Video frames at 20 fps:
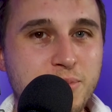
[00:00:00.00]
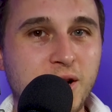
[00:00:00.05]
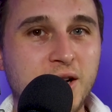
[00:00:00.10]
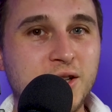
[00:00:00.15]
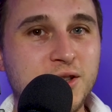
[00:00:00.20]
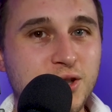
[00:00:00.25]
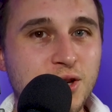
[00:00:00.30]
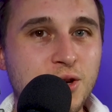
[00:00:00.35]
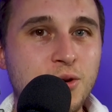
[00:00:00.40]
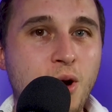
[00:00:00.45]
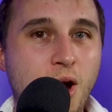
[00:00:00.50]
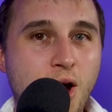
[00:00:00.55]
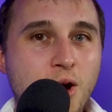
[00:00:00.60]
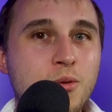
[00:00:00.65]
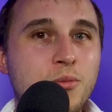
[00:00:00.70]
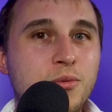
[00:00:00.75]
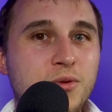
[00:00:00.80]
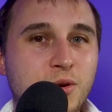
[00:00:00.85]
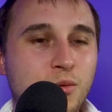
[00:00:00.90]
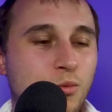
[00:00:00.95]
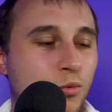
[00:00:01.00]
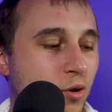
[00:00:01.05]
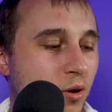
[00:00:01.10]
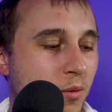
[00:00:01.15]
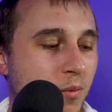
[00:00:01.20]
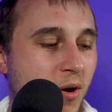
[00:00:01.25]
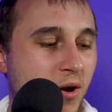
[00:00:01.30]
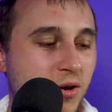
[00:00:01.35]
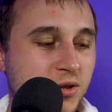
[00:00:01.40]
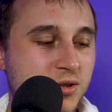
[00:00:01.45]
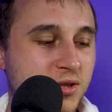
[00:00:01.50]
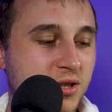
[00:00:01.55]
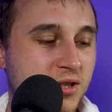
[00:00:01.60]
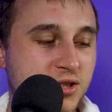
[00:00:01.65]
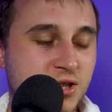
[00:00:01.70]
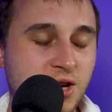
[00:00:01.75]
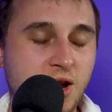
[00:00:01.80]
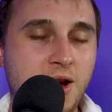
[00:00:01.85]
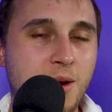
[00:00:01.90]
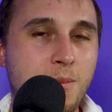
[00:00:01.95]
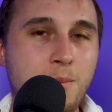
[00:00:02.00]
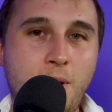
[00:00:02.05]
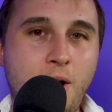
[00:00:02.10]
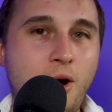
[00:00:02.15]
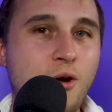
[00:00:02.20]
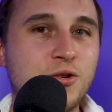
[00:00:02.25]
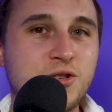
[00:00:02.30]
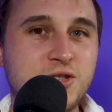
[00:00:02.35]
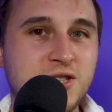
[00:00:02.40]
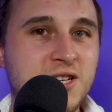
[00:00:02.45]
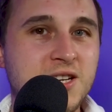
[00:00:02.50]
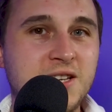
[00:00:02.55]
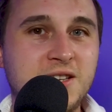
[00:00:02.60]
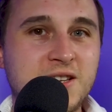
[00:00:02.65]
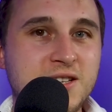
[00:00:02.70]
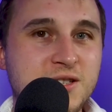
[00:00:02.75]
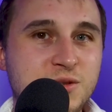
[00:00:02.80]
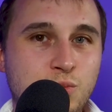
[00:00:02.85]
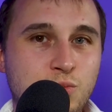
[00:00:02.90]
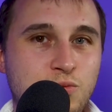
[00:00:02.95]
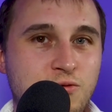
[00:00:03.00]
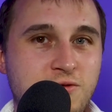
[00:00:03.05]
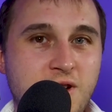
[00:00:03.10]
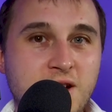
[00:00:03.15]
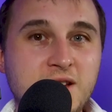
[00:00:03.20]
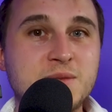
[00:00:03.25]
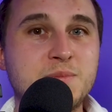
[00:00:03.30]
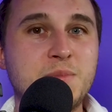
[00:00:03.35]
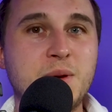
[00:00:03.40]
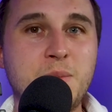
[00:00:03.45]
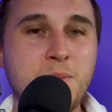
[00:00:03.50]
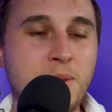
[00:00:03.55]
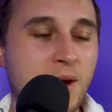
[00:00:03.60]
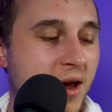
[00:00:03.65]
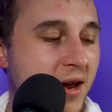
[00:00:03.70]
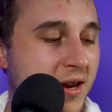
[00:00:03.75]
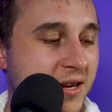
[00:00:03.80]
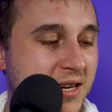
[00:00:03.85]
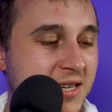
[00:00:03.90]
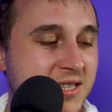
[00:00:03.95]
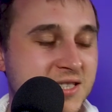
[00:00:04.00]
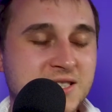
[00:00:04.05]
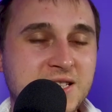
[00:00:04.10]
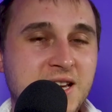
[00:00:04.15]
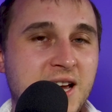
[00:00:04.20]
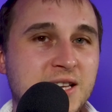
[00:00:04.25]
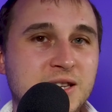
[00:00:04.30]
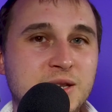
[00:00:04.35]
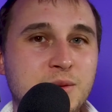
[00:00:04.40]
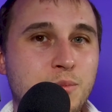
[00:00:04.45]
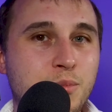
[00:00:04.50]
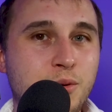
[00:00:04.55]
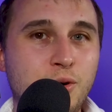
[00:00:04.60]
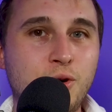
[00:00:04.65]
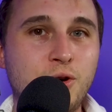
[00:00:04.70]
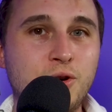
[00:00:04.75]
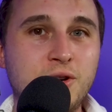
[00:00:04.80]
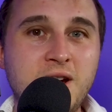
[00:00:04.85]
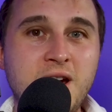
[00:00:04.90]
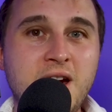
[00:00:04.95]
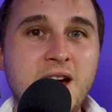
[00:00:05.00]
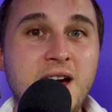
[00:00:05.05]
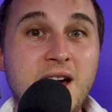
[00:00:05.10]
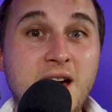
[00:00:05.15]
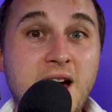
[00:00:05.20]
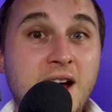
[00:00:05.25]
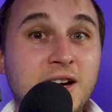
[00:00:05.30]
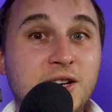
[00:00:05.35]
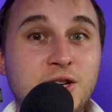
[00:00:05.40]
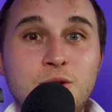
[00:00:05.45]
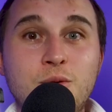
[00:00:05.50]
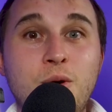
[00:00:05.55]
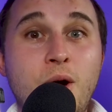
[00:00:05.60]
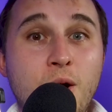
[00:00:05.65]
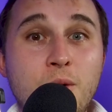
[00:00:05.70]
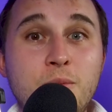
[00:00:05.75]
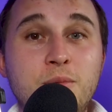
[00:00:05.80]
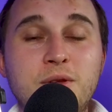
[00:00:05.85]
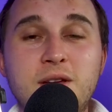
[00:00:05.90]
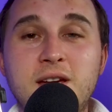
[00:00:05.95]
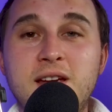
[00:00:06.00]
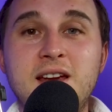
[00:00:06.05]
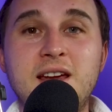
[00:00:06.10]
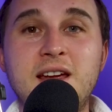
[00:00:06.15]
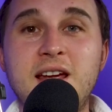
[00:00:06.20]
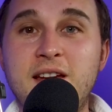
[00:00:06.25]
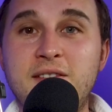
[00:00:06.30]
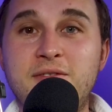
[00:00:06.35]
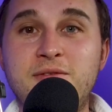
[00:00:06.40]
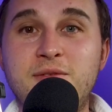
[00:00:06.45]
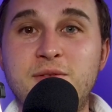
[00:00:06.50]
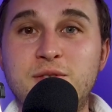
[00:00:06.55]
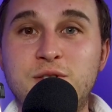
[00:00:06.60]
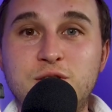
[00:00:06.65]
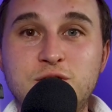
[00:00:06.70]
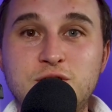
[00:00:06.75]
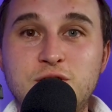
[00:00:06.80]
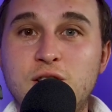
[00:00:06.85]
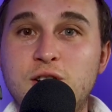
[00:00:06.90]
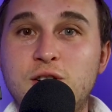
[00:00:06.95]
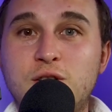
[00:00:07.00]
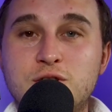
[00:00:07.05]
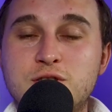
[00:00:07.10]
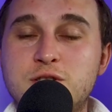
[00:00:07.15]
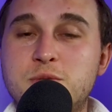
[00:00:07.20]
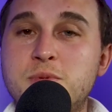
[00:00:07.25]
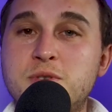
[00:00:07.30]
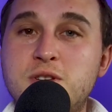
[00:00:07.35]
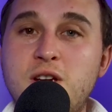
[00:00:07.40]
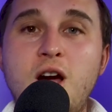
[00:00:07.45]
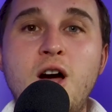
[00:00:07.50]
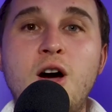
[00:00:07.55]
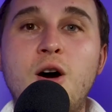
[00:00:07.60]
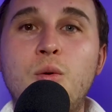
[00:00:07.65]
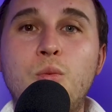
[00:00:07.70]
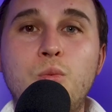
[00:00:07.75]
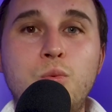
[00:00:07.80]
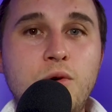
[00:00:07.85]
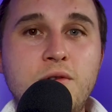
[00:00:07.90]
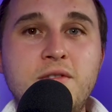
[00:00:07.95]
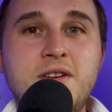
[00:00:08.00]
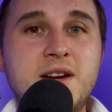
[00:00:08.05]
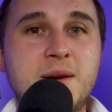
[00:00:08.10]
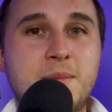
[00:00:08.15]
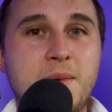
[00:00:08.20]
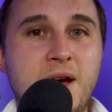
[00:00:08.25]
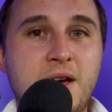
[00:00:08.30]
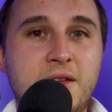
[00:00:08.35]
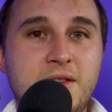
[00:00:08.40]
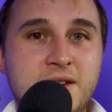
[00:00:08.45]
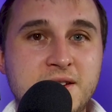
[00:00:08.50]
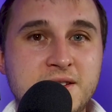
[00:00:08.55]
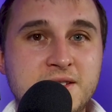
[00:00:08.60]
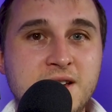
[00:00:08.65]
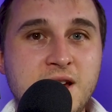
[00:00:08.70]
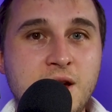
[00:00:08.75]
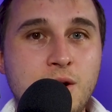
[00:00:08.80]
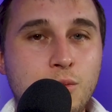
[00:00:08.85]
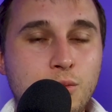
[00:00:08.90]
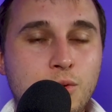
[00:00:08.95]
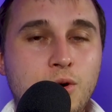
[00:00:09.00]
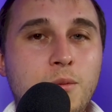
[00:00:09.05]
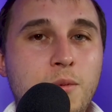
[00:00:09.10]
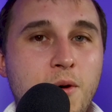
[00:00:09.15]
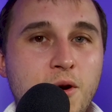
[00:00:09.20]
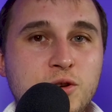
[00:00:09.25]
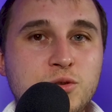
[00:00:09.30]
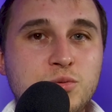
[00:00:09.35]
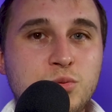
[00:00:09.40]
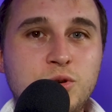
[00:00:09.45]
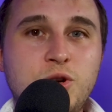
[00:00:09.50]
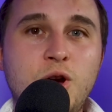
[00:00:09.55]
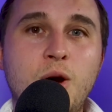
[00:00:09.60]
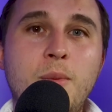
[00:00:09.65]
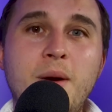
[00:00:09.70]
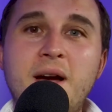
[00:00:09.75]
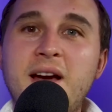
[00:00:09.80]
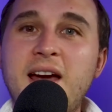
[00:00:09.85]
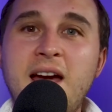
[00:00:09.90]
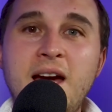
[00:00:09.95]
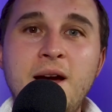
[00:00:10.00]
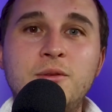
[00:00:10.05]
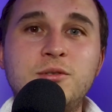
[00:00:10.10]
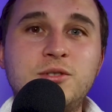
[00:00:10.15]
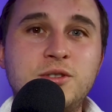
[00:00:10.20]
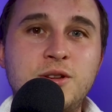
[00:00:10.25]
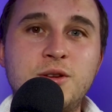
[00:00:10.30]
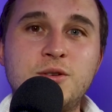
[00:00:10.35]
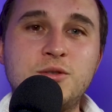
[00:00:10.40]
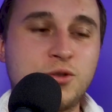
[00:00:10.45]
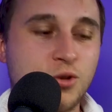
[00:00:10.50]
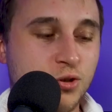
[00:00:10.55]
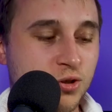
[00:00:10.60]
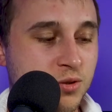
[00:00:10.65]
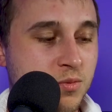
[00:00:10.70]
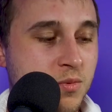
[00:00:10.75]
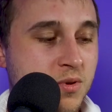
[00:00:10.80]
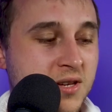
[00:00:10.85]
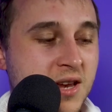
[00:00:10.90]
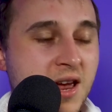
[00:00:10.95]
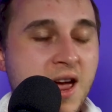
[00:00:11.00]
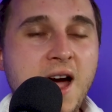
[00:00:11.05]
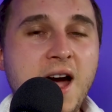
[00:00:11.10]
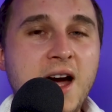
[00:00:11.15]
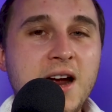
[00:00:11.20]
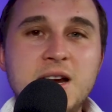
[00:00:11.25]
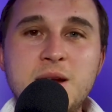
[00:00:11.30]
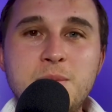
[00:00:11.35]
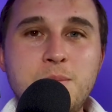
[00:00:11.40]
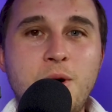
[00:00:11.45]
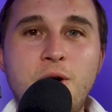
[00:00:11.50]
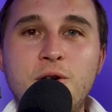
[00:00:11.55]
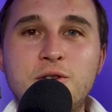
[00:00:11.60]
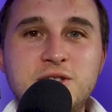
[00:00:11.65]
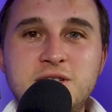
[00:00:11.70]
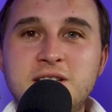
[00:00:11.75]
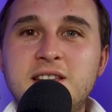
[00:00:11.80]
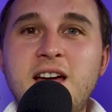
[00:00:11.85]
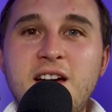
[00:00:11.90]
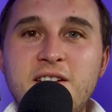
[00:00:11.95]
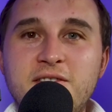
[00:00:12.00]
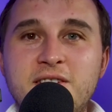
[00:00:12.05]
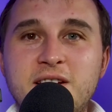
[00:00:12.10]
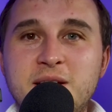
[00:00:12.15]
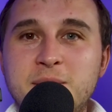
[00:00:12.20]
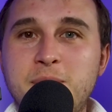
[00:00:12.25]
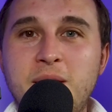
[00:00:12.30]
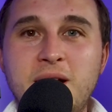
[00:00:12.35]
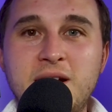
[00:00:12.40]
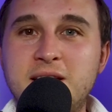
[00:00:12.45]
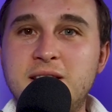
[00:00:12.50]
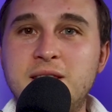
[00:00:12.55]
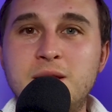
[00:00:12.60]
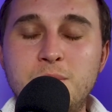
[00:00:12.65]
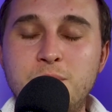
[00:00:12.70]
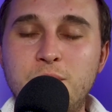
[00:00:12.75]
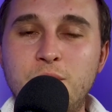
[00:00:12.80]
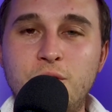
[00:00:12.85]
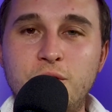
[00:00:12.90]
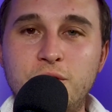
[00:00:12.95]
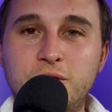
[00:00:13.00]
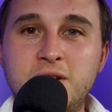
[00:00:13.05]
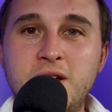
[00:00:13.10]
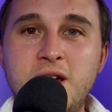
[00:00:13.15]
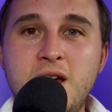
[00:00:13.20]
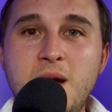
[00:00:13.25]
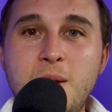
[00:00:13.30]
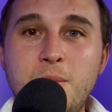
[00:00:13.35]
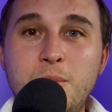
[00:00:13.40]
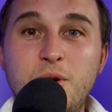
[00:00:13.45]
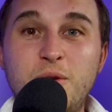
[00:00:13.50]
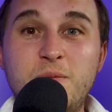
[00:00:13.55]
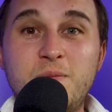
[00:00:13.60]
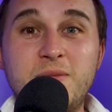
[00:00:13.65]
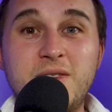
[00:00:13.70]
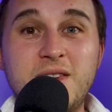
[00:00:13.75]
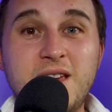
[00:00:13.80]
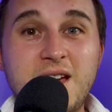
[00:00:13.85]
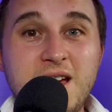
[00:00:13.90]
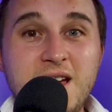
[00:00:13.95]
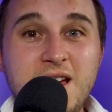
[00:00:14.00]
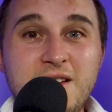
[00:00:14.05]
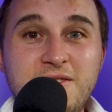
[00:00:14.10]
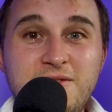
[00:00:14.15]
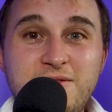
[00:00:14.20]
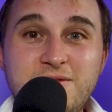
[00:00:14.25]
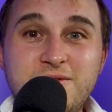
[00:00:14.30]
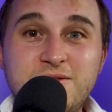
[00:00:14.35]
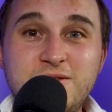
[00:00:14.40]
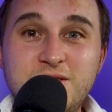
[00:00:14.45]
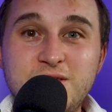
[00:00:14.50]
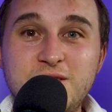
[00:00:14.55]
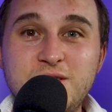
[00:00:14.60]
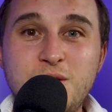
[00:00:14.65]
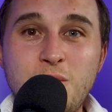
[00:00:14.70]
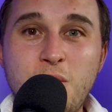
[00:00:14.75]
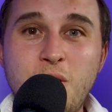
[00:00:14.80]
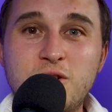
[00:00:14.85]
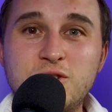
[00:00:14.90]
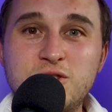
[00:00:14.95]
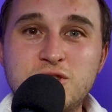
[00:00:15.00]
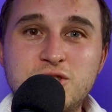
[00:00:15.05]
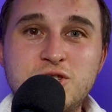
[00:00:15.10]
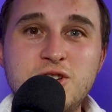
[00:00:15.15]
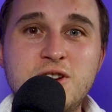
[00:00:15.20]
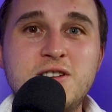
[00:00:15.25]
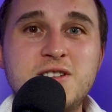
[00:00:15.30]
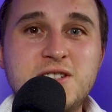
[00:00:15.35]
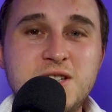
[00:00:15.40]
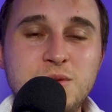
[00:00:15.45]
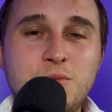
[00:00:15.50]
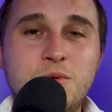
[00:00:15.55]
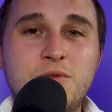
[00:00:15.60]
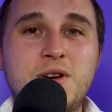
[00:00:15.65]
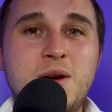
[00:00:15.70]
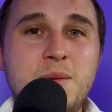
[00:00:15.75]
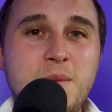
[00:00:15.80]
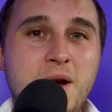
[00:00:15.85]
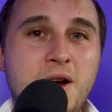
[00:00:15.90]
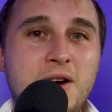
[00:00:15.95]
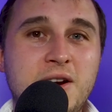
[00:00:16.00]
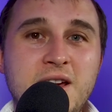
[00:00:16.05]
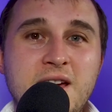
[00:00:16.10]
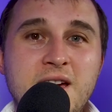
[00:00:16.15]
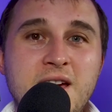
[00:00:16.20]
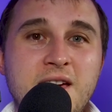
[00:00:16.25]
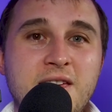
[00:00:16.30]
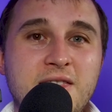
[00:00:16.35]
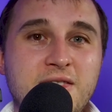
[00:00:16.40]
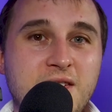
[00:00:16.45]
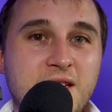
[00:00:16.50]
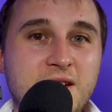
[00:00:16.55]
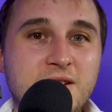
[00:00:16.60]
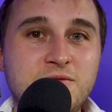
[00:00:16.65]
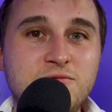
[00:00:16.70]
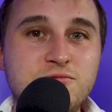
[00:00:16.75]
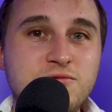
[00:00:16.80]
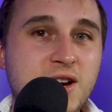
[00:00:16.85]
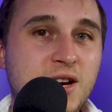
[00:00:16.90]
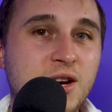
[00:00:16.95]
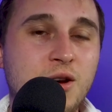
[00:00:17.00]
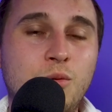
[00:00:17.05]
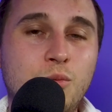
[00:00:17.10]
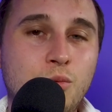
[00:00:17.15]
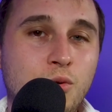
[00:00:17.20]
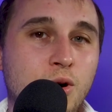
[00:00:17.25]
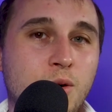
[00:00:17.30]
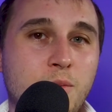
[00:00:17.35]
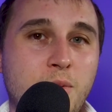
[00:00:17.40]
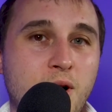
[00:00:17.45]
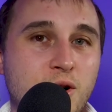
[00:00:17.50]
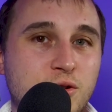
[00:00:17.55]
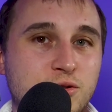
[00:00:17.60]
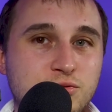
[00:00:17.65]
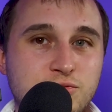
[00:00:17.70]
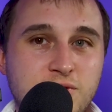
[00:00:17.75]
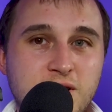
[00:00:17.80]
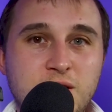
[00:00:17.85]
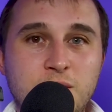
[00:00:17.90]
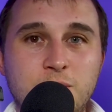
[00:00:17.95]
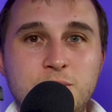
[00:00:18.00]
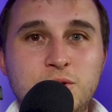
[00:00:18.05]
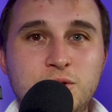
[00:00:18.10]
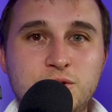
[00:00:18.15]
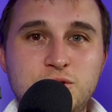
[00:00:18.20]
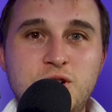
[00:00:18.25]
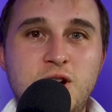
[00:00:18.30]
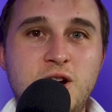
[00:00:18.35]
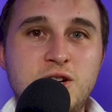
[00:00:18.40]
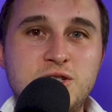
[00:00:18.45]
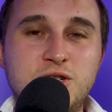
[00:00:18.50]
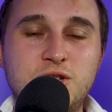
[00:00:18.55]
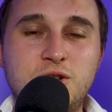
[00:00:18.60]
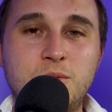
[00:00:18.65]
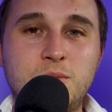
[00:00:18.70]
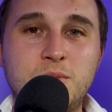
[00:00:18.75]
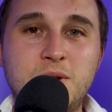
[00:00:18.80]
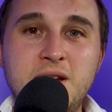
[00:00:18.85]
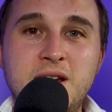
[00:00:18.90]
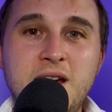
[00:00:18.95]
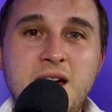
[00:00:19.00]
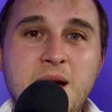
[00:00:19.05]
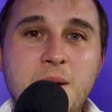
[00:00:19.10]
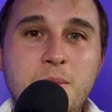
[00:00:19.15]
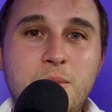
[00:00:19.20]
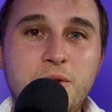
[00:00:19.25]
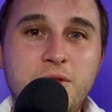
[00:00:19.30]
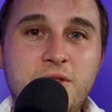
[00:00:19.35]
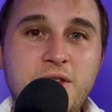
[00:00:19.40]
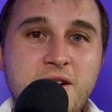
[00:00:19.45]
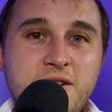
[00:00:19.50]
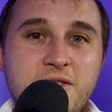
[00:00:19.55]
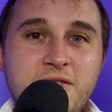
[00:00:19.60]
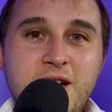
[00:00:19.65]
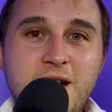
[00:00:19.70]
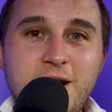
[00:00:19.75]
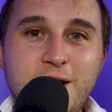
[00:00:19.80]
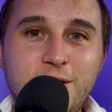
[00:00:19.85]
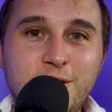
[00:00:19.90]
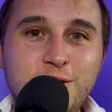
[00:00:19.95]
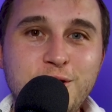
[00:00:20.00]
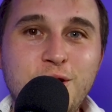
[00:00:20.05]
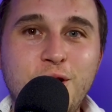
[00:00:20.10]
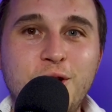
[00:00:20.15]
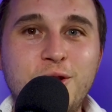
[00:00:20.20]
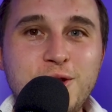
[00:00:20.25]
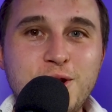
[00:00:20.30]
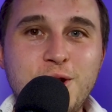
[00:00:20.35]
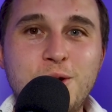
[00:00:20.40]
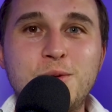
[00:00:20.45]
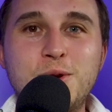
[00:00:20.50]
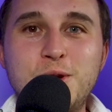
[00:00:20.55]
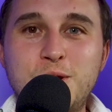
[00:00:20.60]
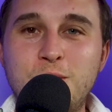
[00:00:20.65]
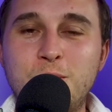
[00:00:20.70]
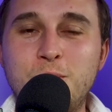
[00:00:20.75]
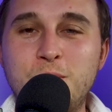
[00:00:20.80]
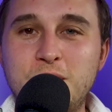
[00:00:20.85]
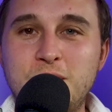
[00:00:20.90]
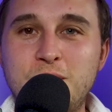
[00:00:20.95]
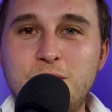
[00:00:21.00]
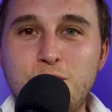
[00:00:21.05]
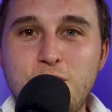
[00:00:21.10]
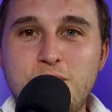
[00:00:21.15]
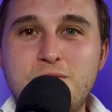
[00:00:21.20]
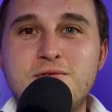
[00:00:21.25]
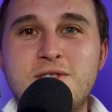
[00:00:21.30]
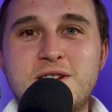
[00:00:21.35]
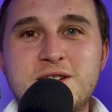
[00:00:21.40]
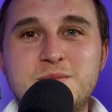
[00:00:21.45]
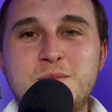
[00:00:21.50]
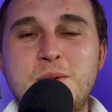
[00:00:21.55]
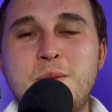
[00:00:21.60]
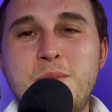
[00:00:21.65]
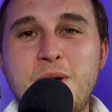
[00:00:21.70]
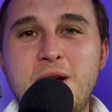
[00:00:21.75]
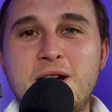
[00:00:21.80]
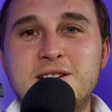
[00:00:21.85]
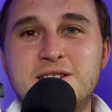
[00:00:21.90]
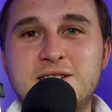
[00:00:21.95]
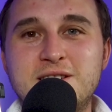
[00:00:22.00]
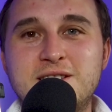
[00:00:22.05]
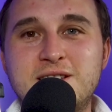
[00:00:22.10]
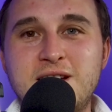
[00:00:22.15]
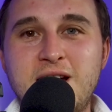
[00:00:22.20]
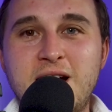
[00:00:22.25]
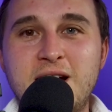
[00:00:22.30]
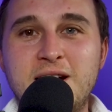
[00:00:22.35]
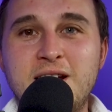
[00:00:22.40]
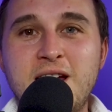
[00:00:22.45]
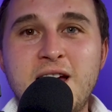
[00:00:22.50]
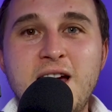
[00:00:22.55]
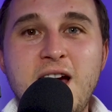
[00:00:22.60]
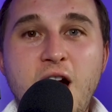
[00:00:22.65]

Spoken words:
I do hope that Wallbox start epoxying this Raspberry Pi inside the board. I do hope that if certain customers are worried about this, Wallbox will go back out to those customers and epoxy that thing back in the board. But if you are seriously worried about it, then ring up Wallbox, ring up your charging company. But they are not the only company with Raspberry Pis inside.